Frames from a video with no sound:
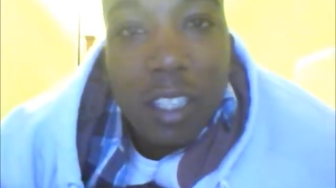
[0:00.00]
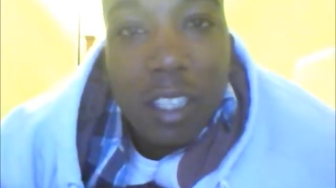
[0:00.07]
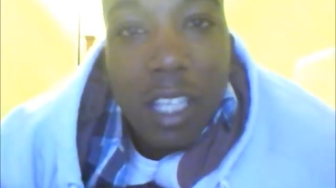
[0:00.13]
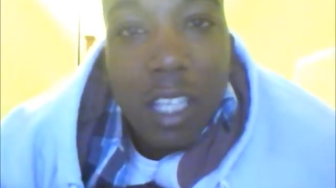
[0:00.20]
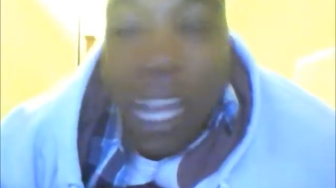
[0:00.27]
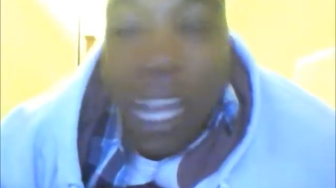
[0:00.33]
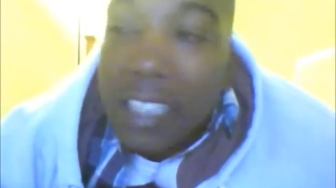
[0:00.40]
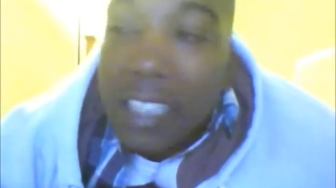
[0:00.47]

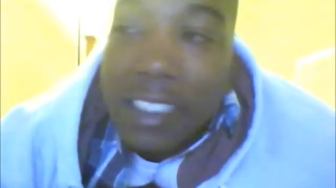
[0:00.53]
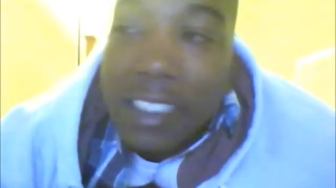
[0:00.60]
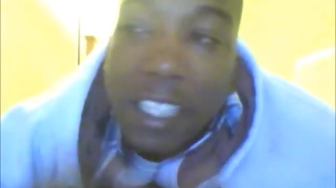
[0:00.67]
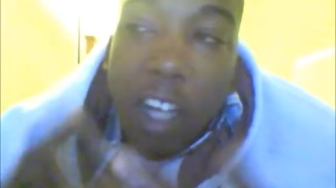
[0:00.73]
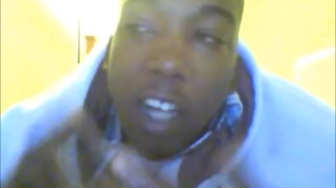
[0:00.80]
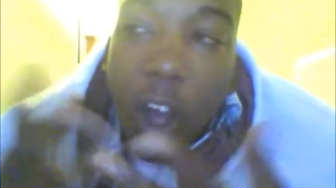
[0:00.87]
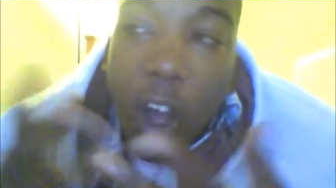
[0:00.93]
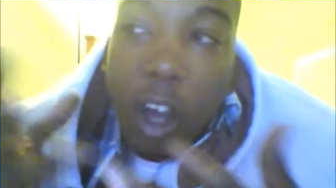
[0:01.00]
I see that
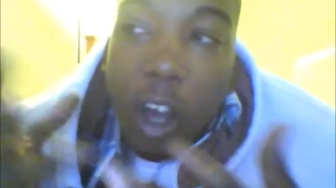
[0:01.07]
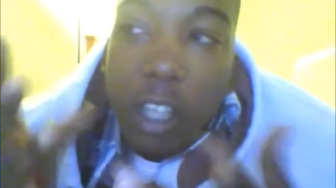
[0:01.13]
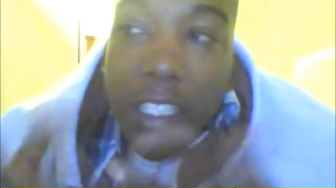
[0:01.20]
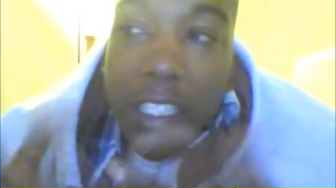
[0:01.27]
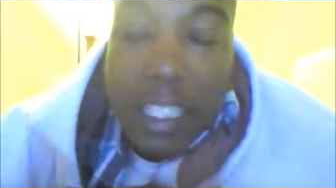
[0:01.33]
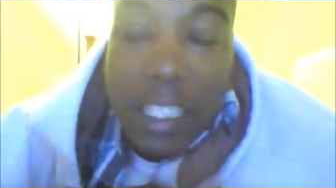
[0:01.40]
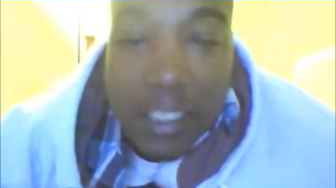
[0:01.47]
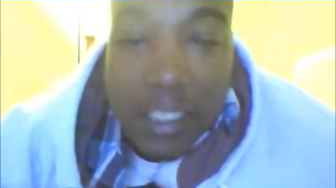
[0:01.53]
all
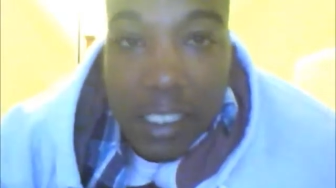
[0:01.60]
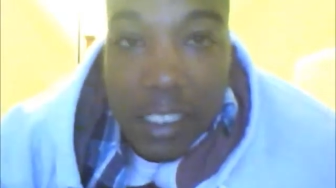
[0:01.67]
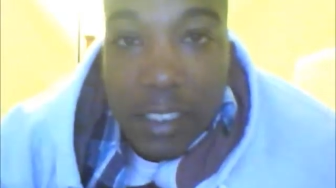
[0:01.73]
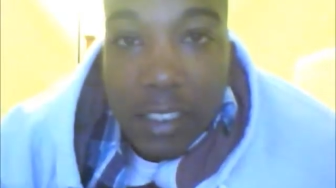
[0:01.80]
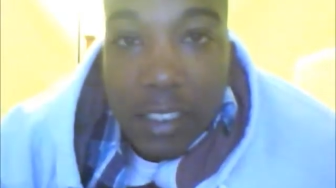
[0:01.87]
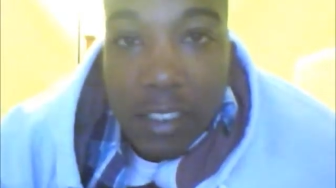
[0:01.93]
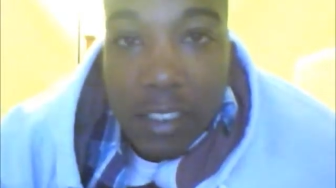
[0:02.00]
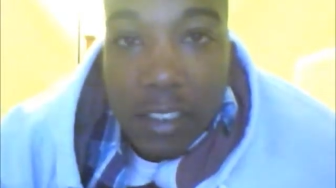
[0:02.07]
in
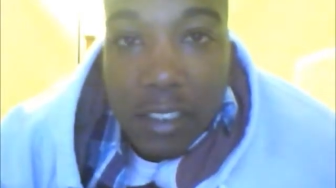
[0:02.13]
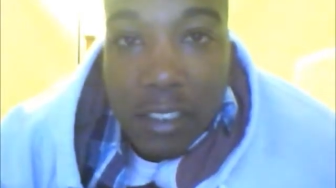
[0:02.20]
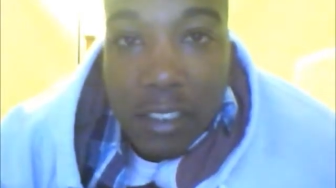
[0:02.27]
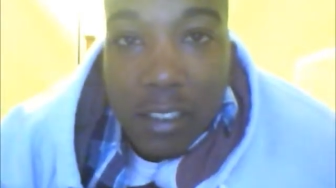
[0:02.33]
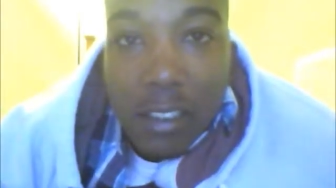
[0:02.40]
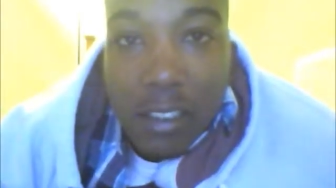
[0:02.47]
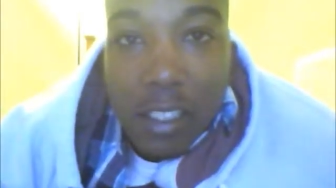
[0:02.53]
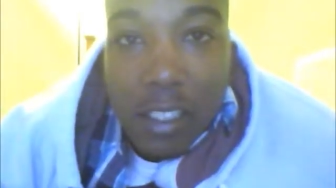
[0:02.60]
existence
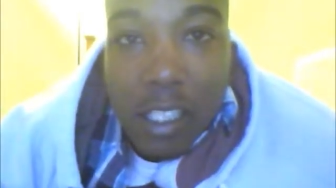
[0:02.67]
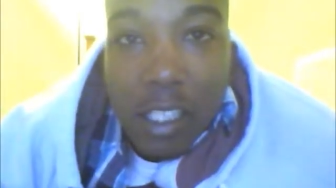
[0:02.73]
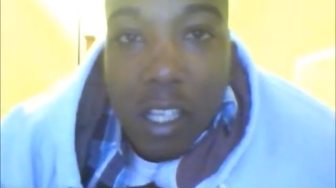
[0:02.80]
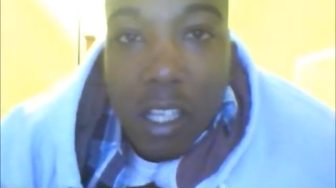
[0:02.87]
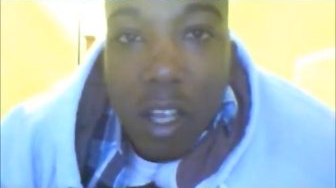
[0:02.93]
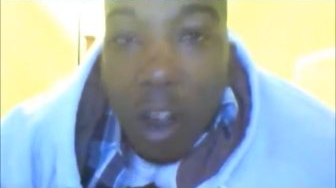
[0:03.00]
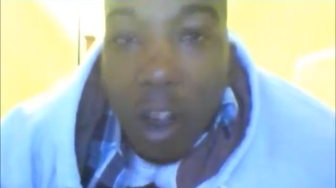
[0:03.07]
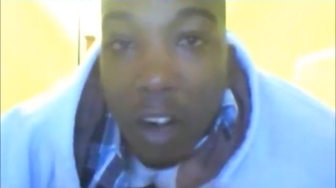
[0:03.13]

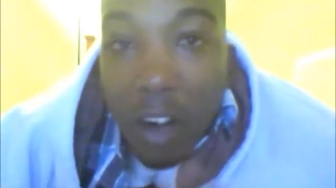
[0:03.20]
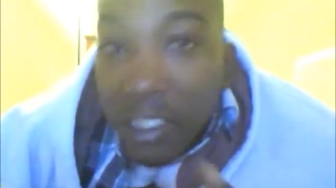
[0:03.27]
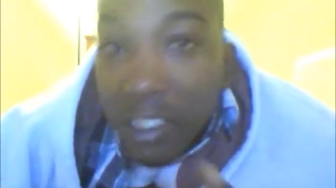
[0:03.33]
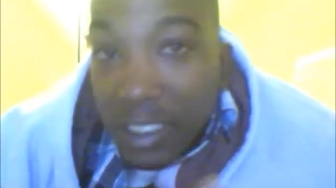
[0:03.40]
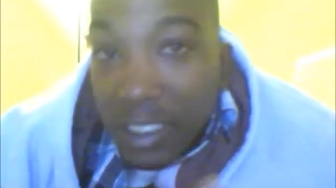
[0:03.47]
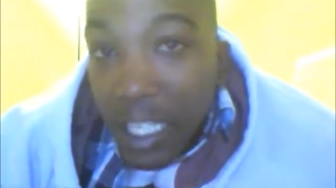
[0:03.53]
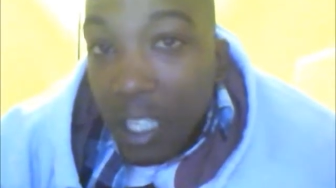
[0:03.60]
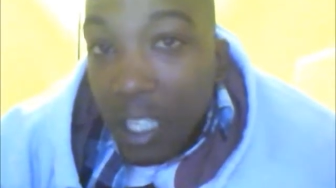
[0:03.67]
are the
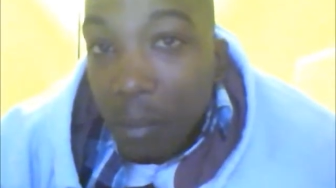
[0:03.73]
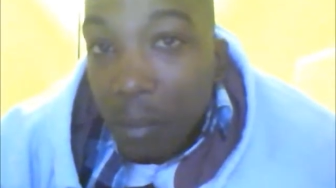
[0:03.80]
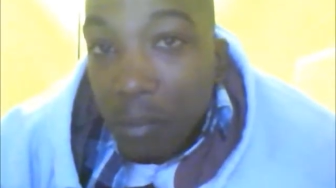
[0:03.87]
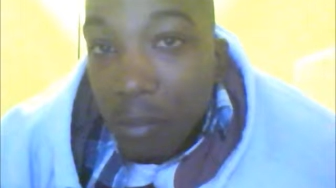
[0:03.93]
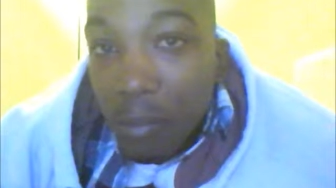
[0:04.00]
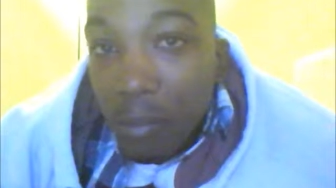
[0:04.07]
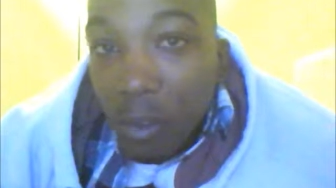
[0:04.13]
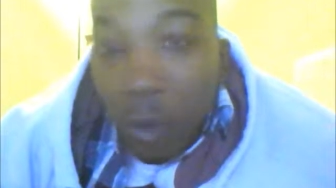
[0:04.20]
same.
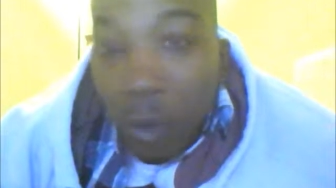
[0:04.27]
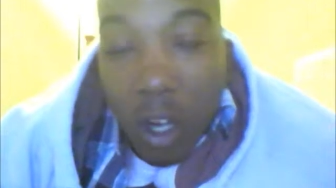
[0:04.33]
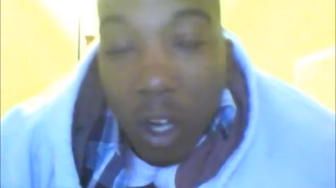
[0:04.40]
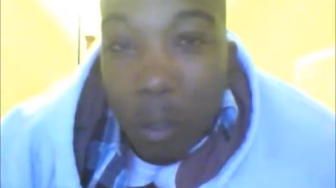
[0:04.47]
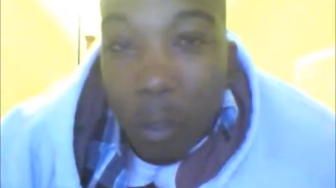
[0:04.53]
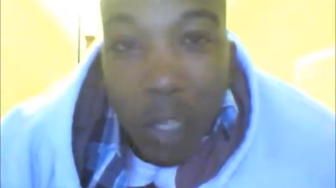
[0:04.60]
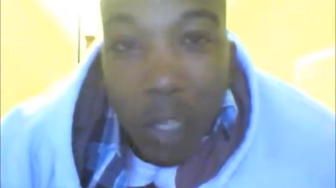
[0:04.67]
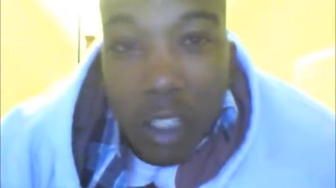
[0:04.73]
We're all
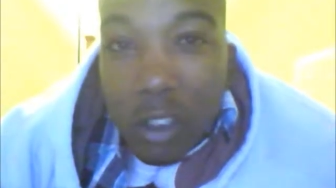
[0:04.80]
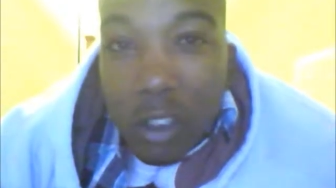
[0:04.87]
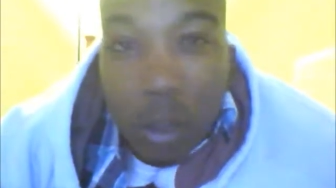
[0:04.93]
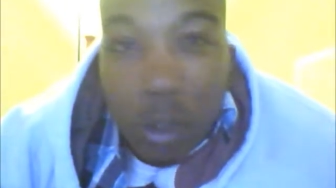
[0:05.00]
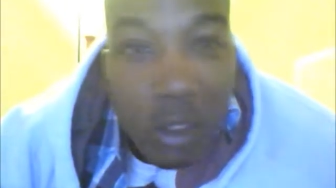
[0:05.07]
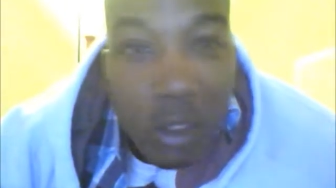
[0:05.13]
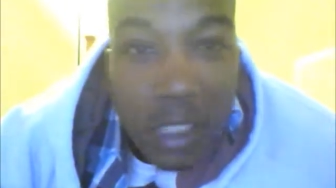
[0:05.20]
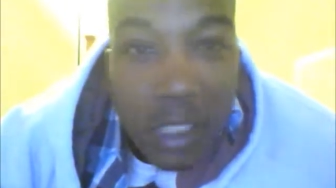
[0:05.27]

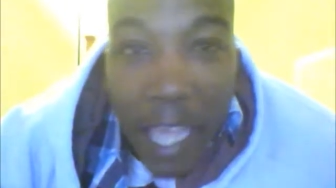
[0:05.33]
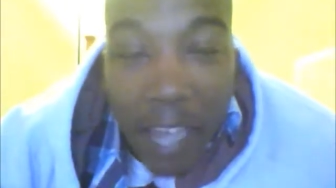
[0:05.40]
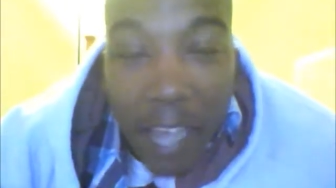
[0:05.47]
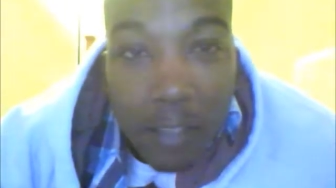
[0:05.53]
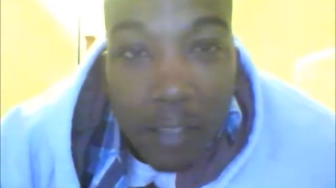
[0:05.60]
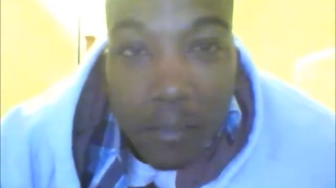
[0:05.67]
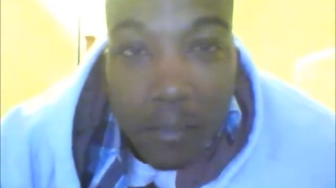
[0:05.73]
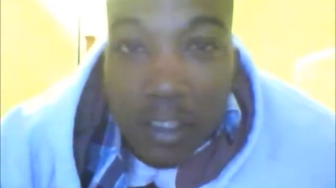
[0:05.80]
molecules and
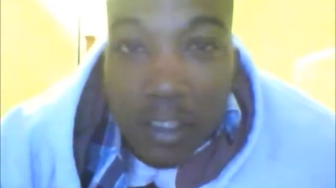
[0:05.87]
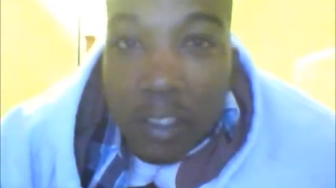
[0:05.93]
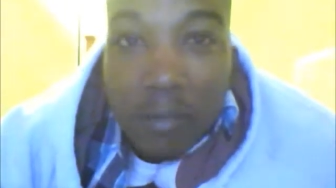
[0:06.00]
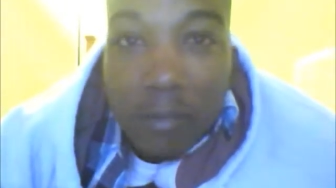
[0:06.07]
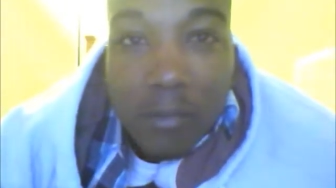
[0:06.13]
atoms.